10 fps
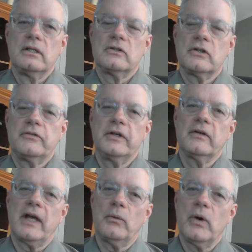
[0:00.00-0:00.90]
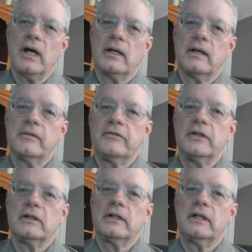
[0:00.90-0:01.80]
So feel that water.
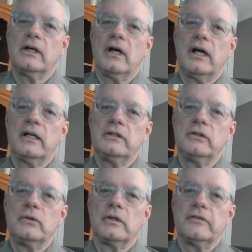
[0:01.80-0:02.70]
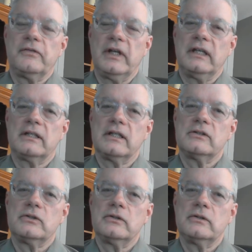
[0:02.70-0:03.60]
Feel it on your feet
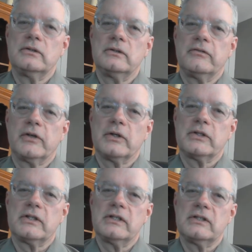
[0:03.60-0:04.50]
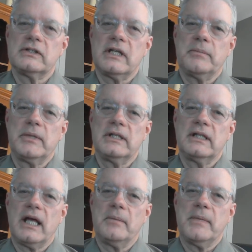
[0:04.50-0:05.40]
as you first step into
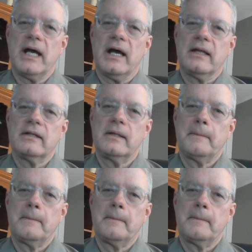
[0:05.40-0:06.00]
that bath.